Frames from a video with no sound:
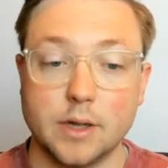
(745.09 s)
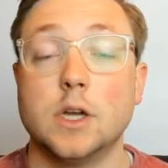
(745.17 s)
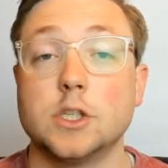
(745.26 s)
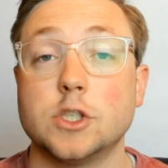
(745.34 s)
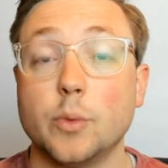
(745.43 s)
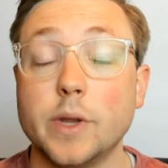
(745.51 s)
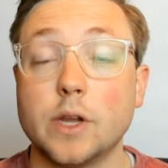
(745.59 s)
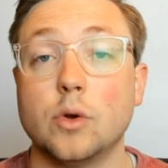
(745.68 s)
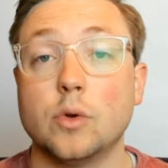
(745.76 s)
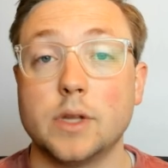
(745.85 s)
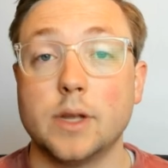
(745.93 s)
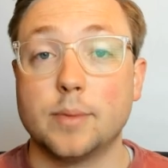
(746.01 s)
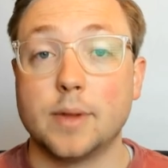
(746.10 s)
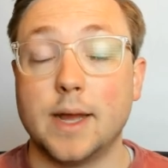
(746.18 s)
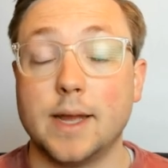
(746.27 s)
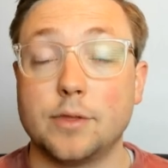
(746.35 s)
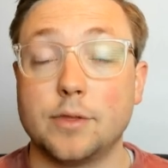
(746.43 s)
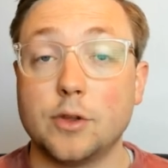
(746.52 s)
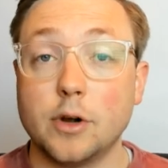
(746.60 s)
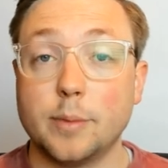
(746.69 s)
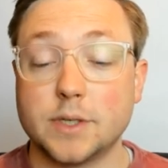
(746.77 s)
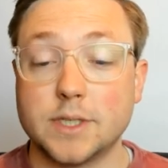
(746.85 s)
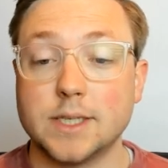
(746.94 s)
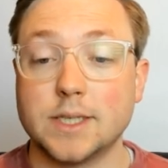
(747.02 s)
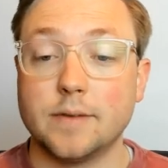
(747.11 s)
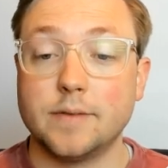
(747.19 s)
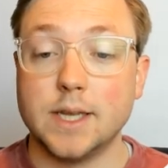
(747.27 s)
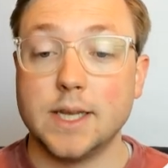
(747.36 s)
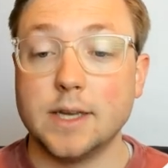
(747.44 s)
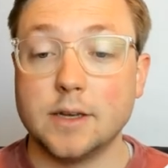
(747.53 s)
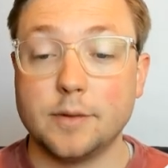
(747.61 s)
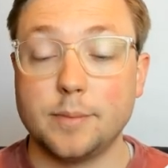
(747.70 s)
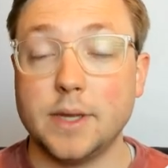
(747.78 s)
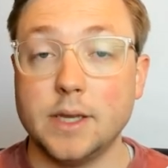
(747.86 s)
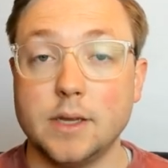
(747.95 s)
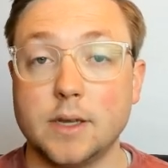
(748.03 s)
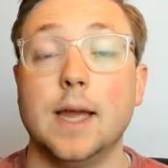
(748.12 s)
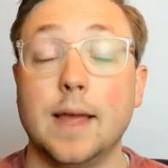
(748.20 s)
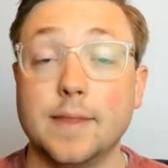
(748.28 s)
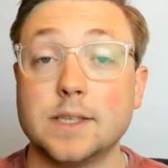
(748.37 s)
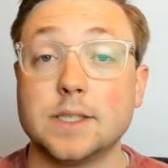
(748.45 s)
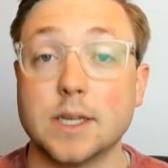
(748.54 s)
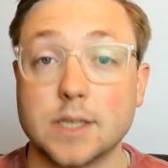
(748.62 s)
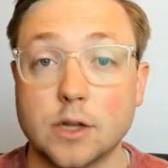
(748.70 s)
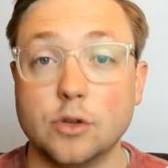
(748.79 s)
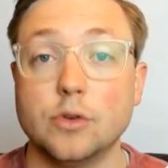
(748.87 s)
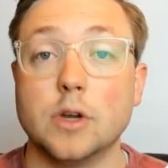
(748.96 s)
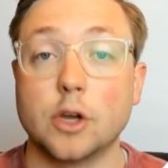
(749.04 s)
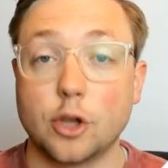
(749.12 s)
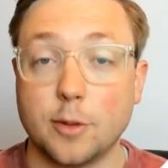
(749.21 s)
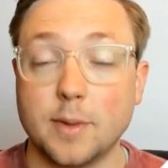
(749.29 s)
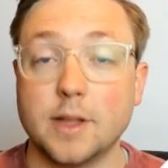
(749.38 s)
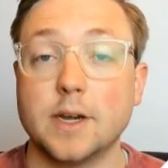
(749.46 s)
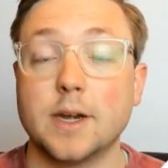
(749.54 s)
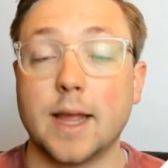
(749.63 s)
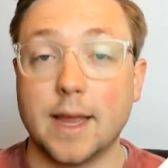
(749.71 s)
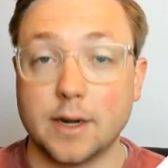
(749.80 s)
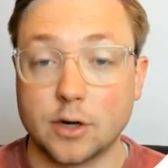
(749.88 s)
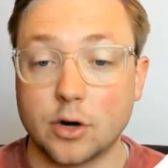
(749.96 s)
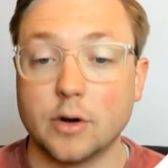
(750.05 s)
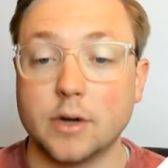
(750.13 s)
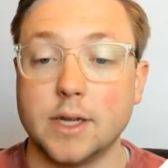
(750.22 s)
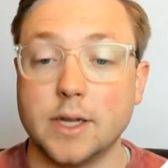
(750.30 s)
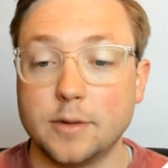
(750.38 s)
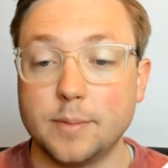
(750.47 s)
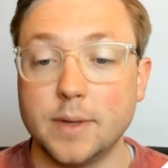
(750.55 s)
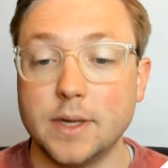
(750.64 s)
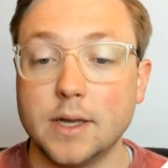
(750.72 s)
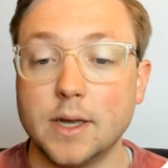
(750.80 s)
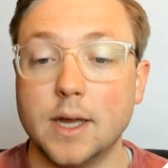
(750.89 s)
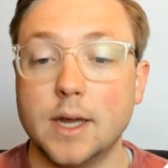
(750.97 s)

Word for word: So we can only apply 30% of the E&P, and this does include accumulated and current E&P,